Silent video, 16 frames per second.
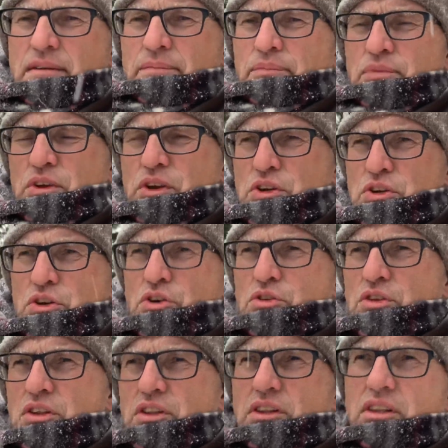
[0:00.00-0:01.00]
that show
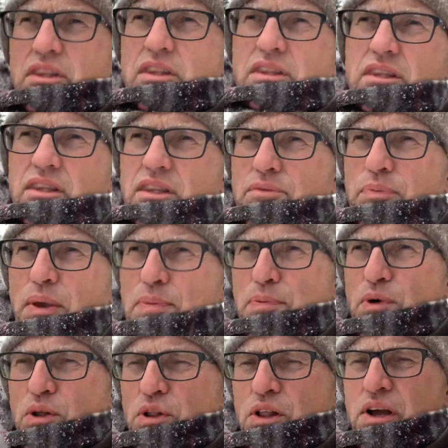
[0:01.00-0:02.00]
that
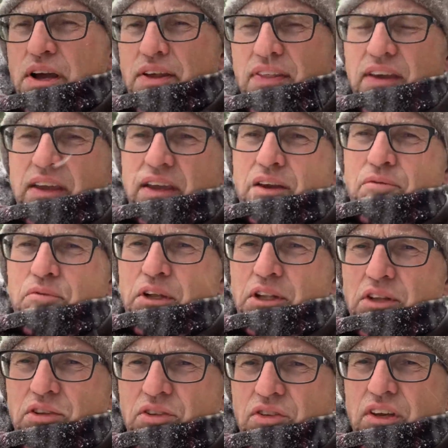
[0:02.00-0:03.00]
people that get
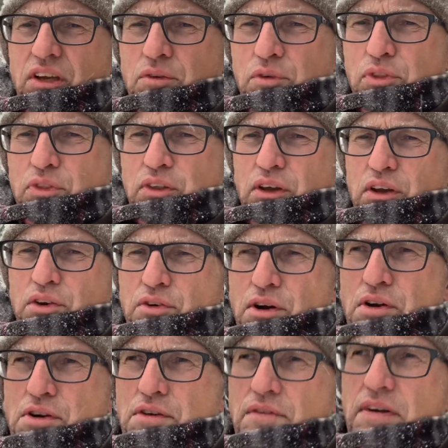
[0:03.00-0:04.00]
really sick with the
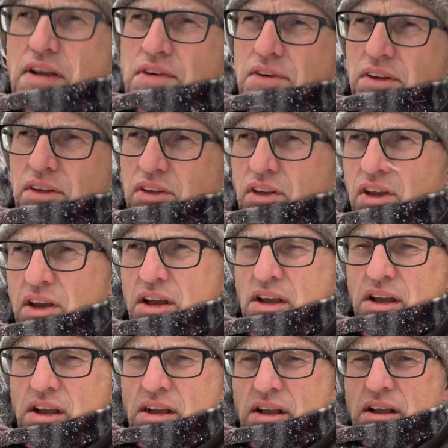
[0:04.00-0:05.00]
coronavirus
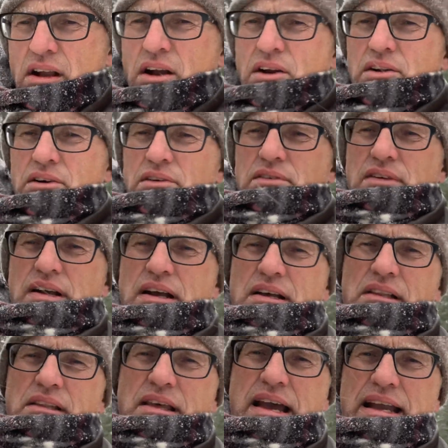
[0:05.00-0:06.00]
are
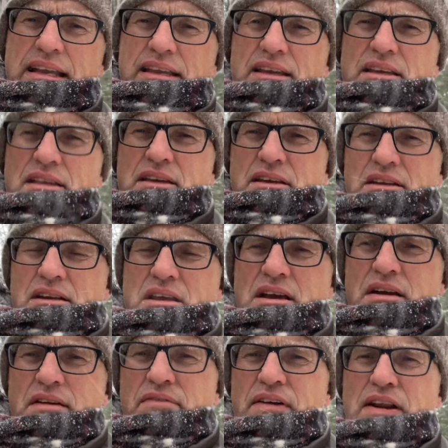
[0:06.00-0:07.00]
uh, lacking in
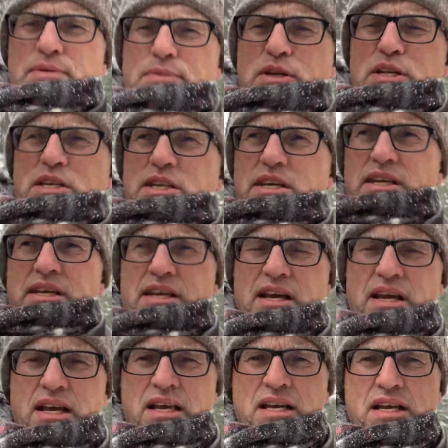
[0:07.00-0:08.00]
vitamin D.
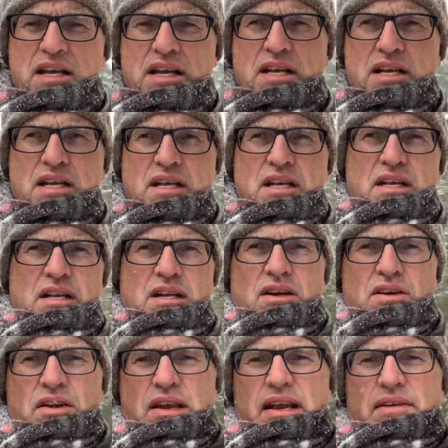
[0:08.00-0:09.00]

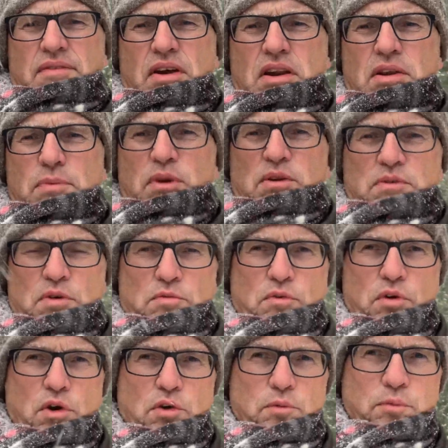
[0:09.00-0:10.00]
Okay, I've got a bit of a
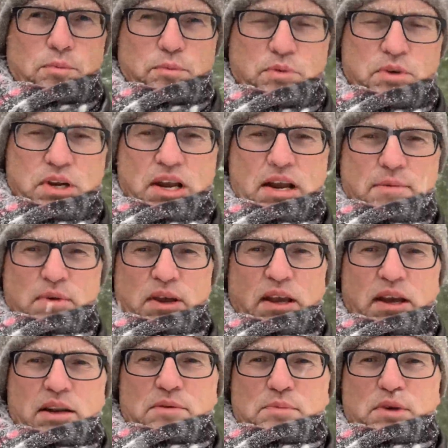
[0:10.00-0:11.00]
road jam
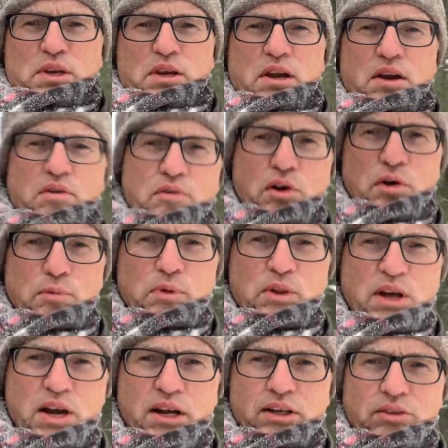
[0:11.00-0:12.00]
ahead of me,
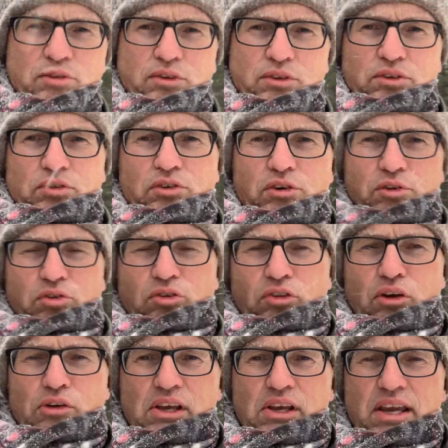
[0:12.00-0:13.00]
roadblock, so I'll just go
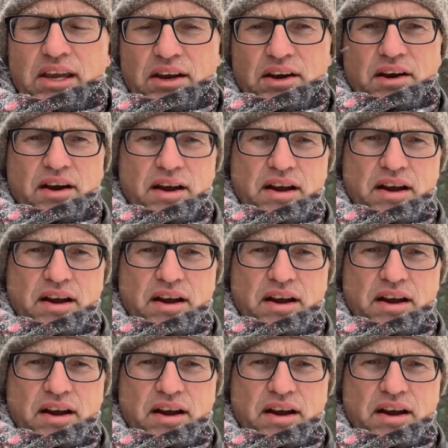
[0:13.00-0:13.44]
slowly here.